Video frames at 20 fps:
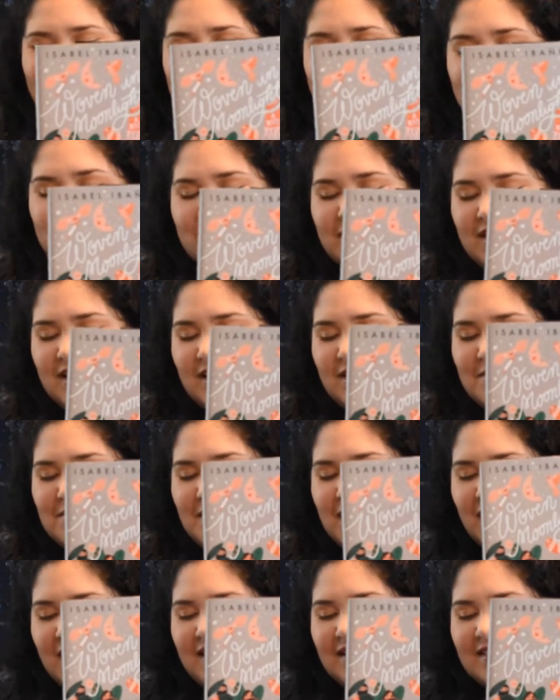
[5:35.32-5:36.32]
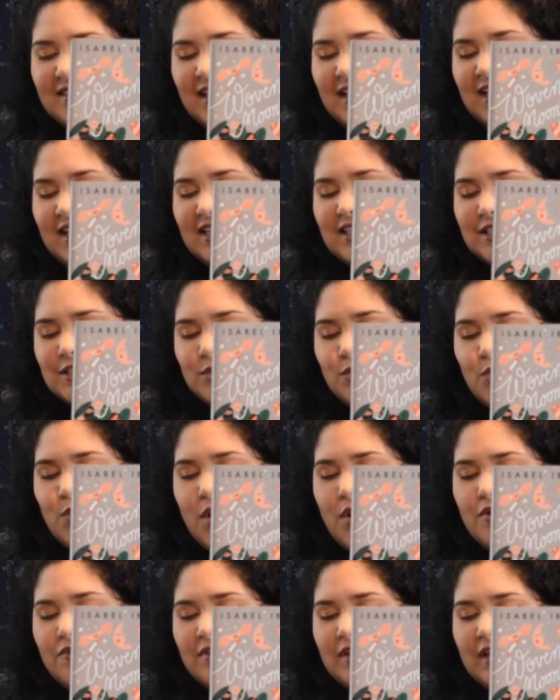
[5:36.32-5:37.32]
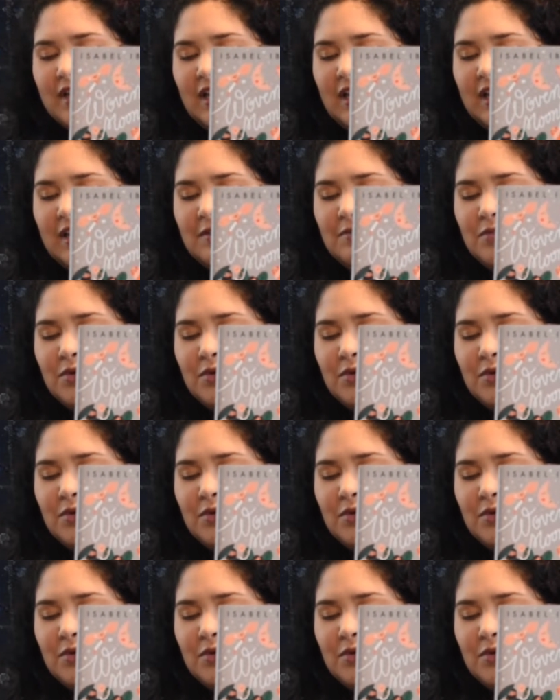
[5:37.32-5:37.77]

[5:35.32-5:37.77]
the book of the month is Woven in